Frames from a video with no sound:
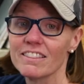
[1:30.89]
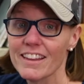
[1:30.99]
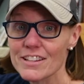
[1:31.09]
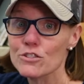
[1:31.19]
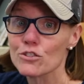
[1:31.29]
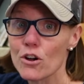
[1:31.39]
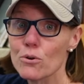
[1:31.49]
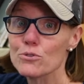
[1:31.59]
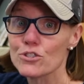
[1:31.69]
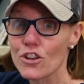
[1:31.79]
"Let's
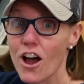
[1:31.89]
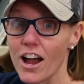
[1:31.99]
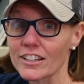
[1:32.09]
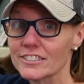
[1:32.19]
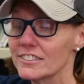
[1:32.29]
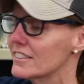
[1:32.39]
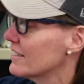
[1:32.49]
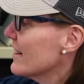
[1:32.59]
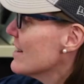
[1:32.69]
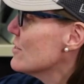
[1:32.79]
go Sox!
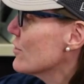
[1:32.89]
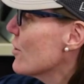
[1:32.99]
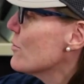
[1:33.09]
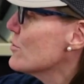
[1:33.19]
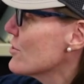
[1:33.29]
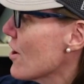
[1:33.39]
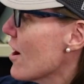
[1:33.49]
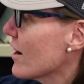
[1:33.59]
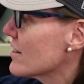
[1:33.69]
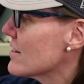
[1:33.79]
Let's go
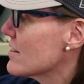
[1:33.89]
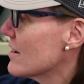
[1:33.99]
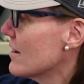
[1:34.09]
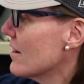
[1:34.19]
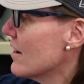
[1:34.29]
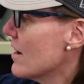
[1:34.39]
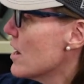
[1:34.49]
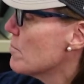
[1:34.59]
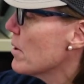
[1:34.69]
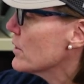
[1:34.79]
Sox!"
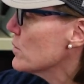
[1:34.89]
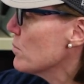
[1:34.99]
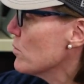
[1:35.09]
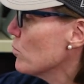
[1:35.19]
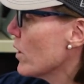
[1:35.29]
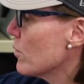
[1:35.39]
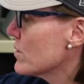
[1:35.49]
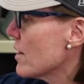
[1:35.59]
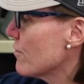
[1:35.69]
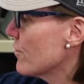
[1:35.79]
Buck Spoonwell
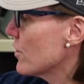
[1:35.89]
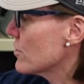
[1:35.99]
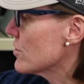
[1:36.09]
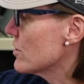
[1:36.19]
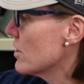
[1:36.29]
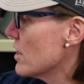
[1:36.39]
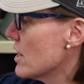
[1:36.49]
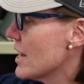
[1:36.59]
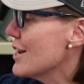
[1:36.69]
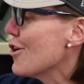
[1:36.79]
was up first.
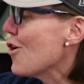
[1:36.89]
"Hit a